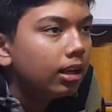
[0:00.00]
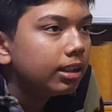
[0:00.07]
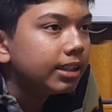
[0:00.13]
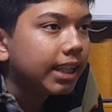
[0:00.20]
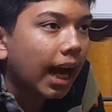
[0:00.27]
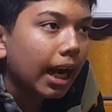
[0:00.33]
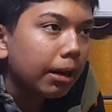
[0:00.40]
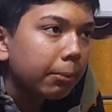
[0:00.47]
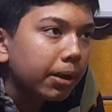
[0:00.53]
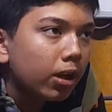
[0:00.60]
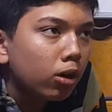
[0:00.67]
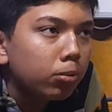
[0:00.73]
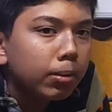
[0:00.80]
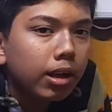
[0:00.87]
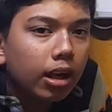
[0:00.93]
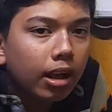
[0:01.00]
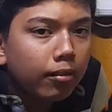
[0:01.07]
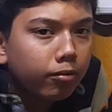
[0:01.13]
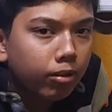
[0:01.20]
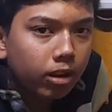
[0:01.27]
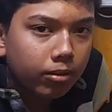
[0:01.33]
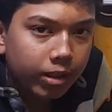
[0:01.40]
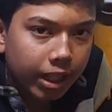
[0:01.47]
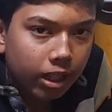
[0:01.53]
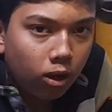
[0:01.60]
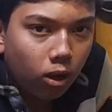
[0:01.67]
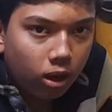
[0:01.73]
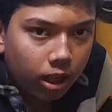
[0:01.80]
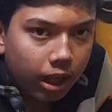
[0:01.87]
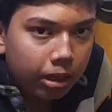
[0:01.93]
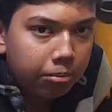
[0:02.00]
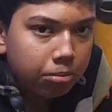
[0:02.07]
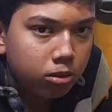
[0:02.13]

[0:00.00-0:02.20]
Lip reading: that may not be alive for a very long time.